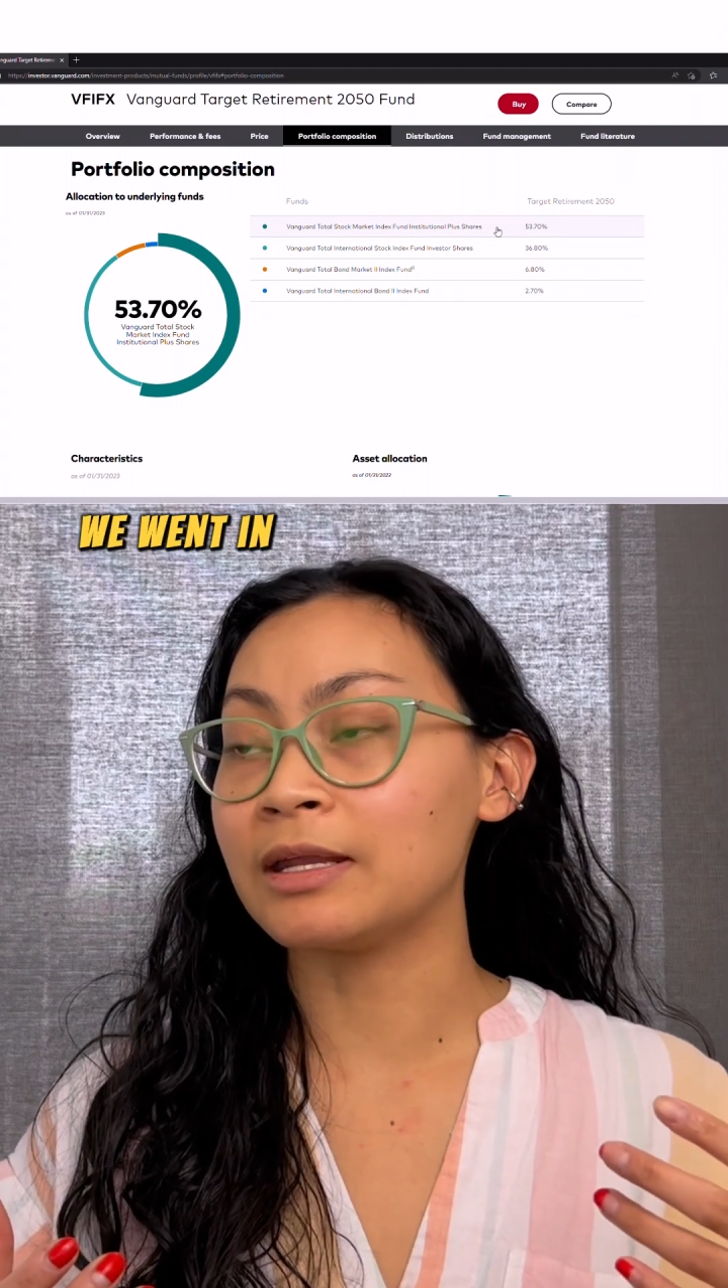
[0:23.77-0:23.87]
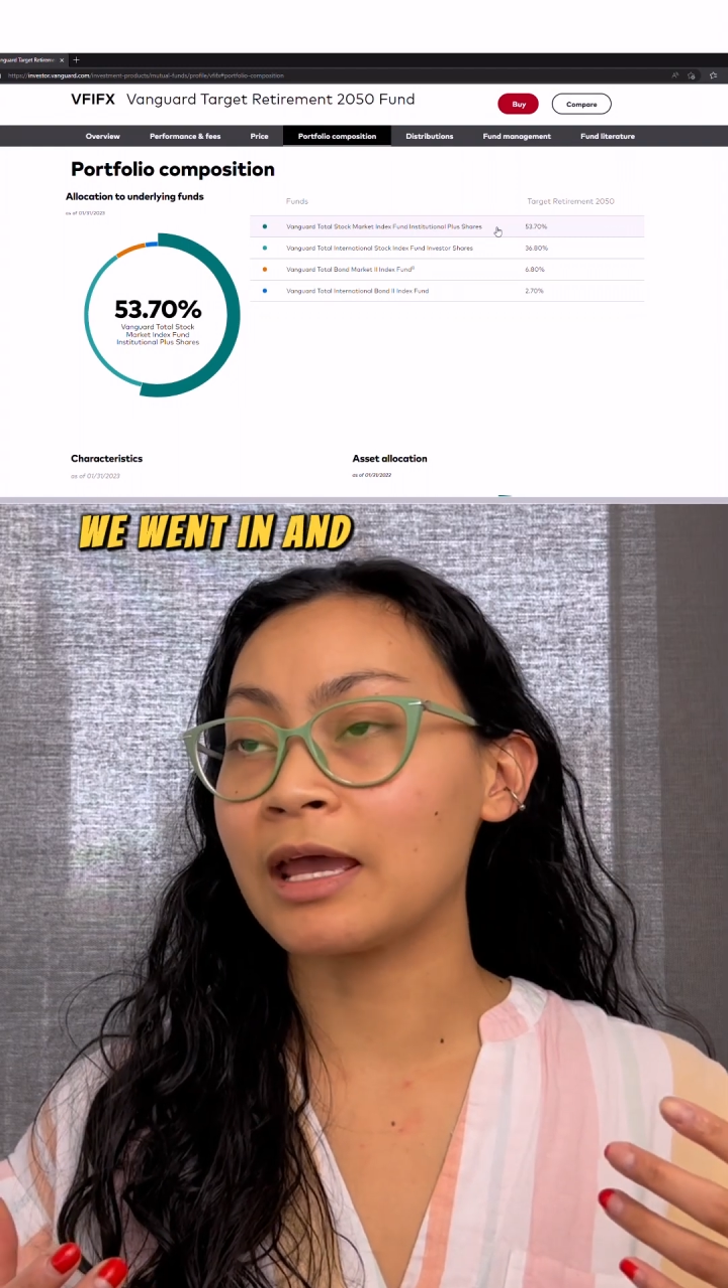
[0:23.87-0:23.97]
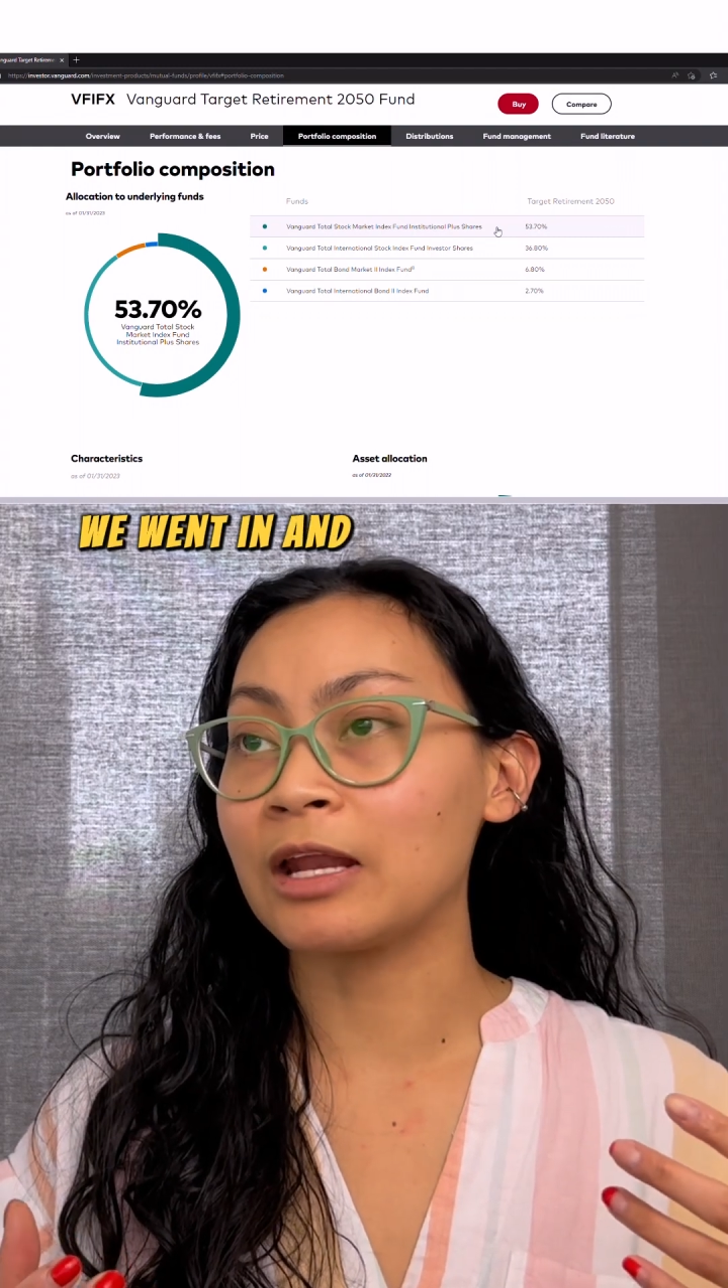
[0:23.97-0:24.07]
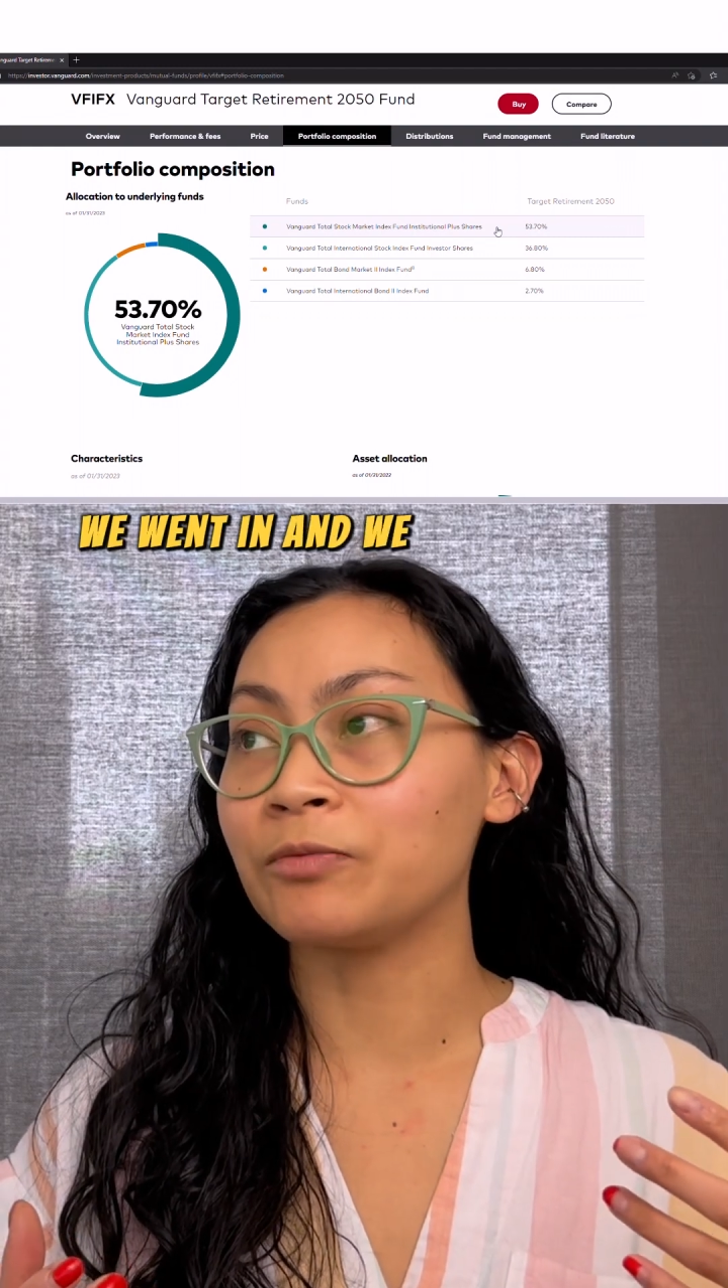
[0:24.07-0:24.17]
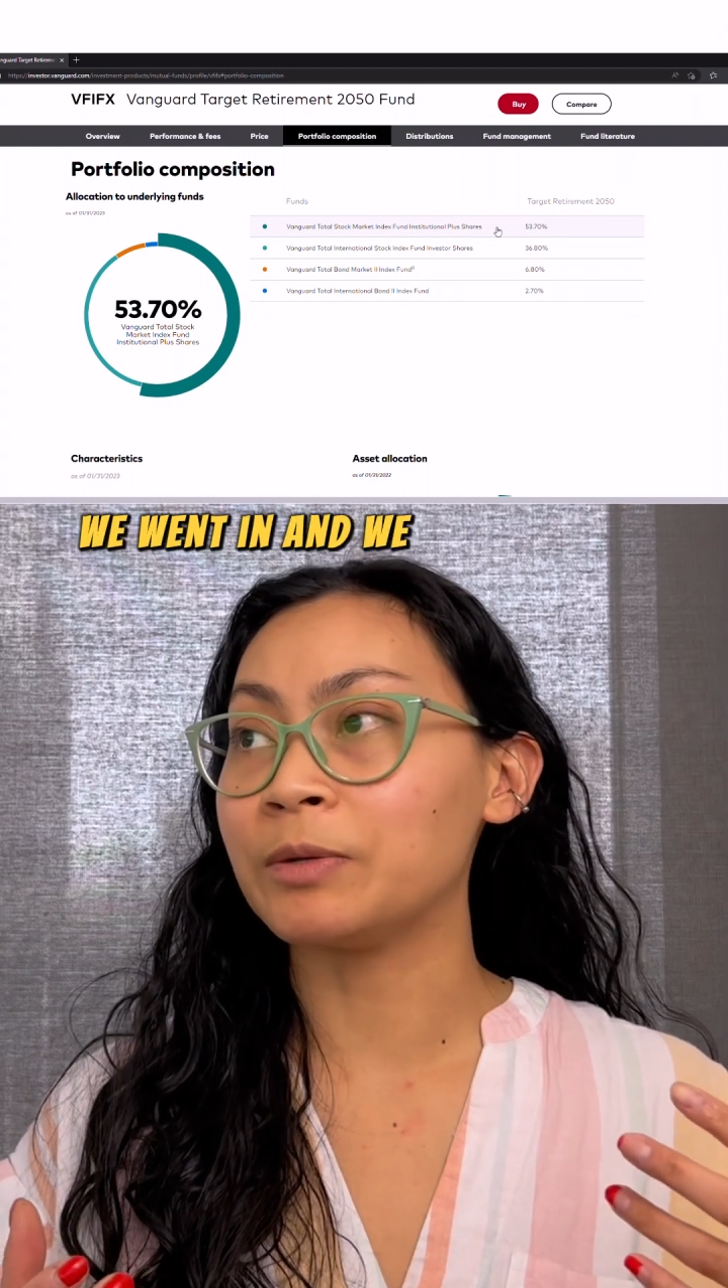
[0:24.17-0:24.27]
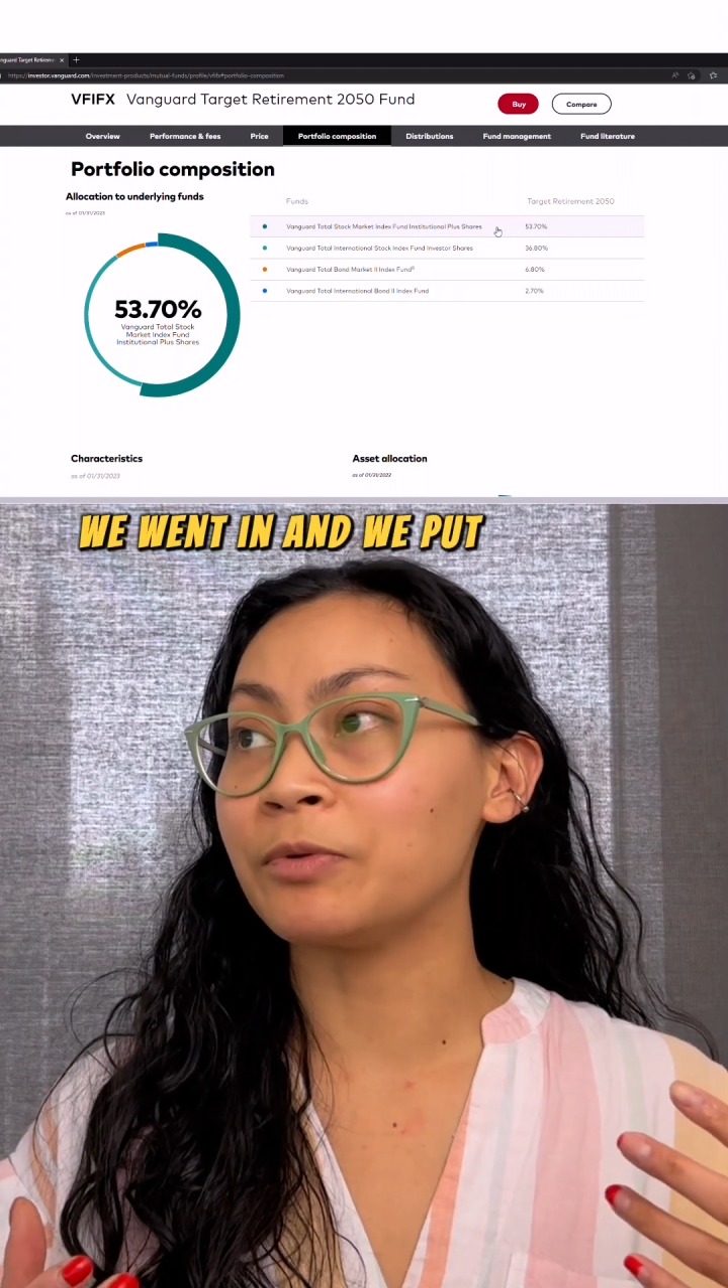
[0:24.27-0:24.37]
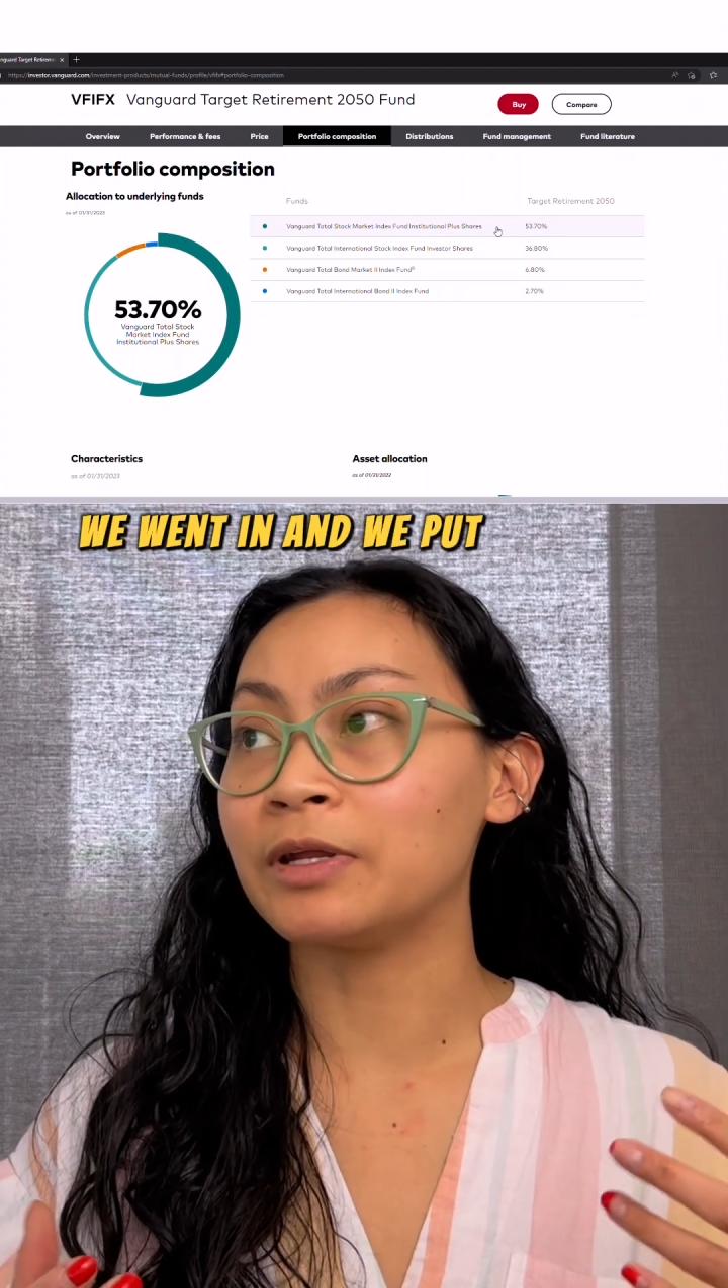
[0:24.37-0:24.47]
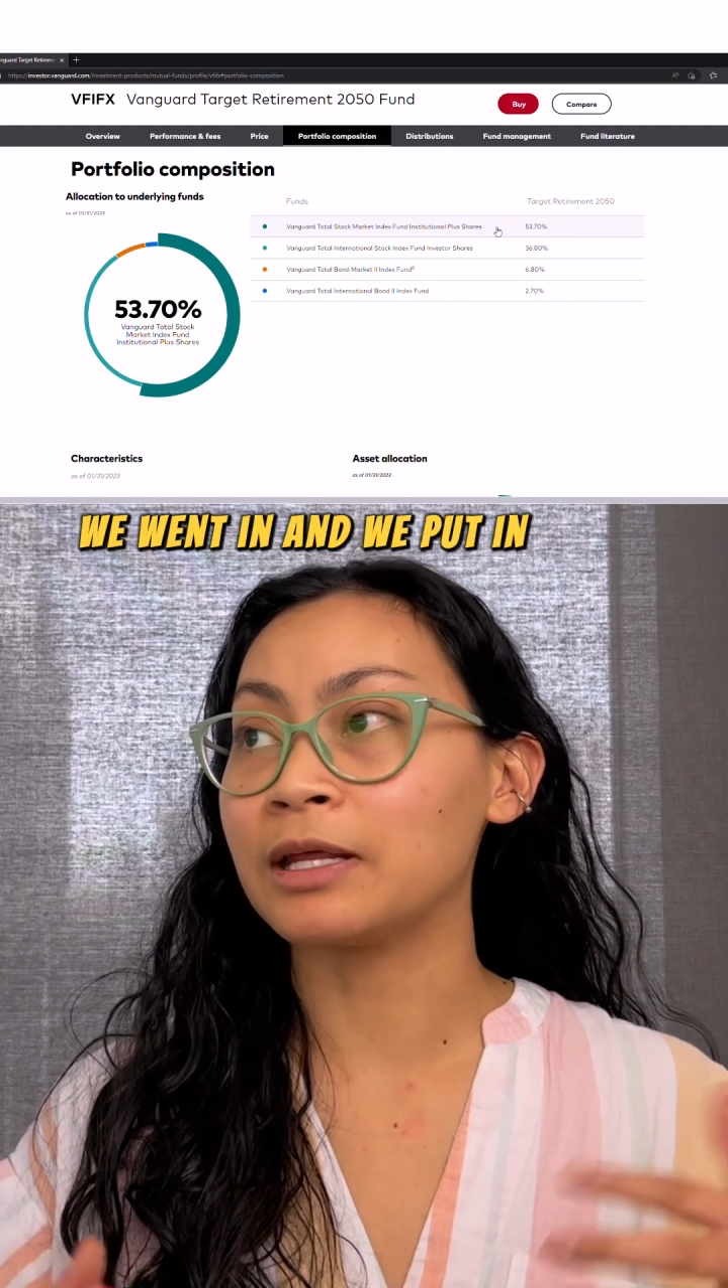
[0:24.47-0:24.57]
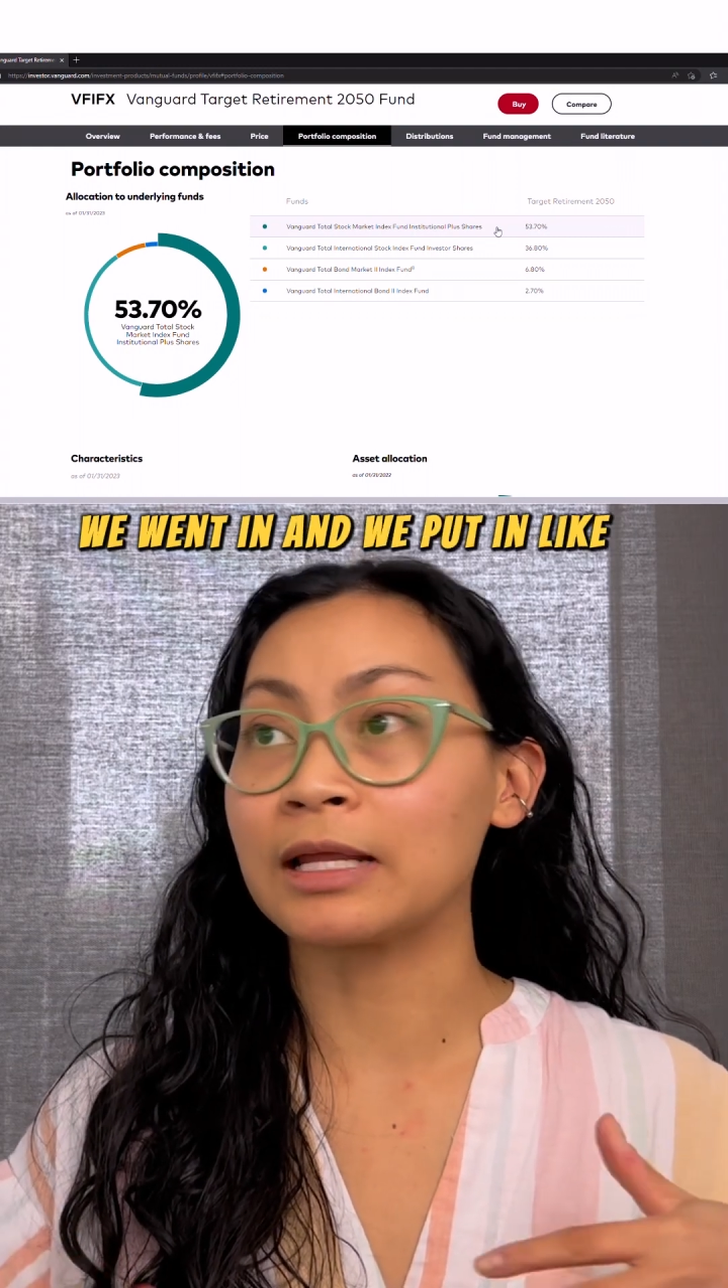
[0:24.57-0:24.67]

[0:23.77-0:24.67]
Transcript: and we put in